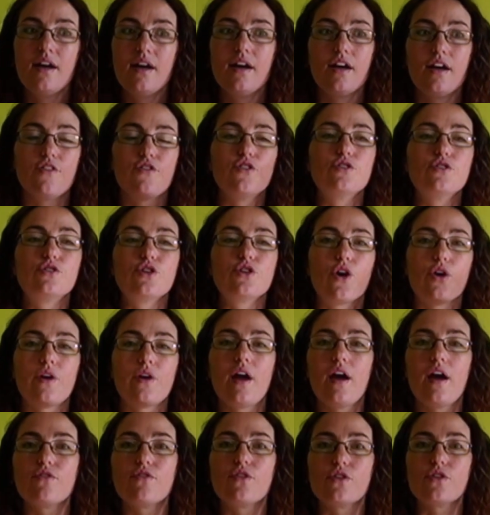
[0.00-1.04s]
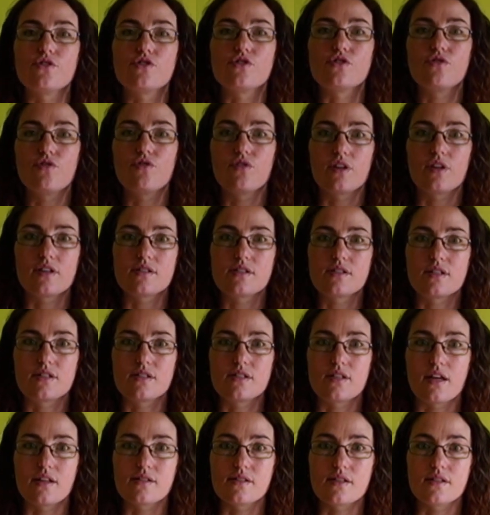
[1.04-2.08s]
If you don't have those two things in a
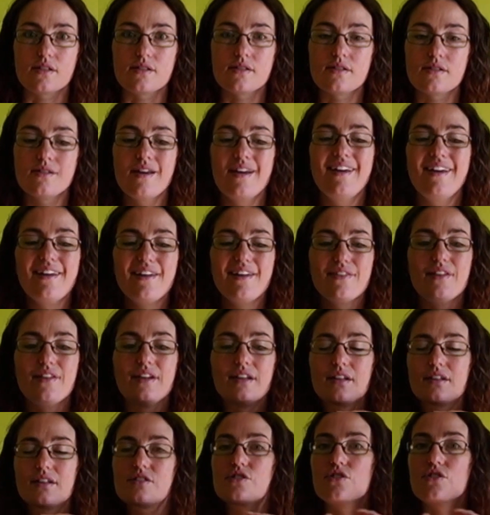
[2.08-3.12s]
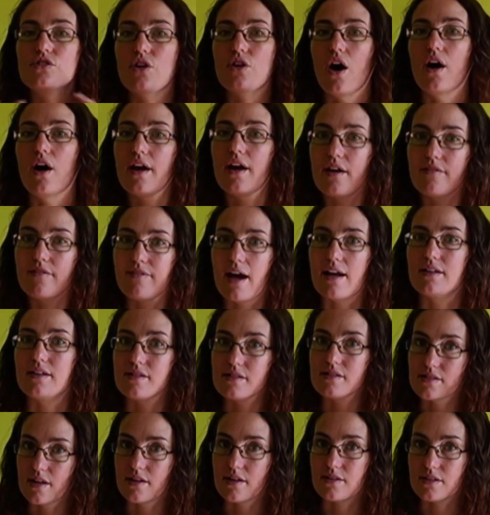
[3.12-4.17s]
sentence, then it is not a valid
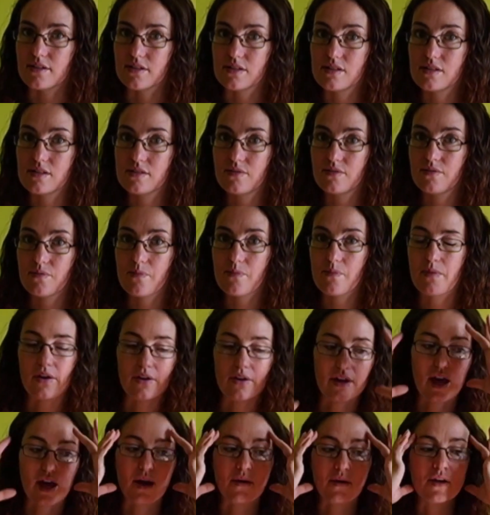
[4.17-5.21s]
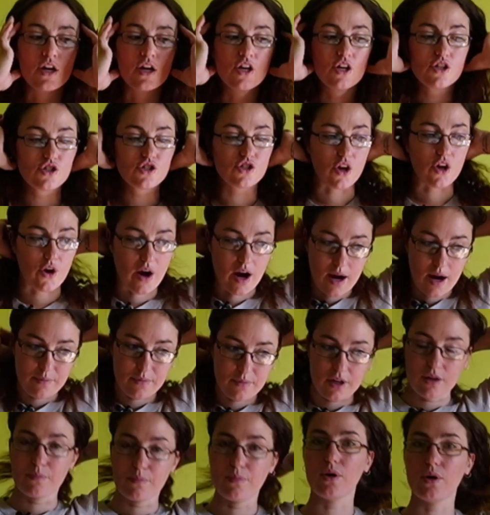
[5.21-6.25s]
sentence. Okay, so I'm
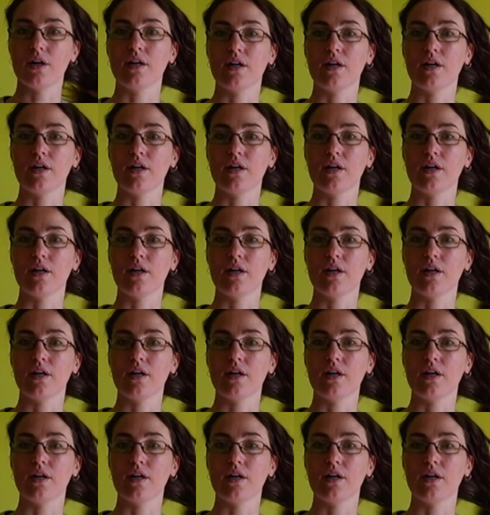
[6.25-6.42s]
going to put an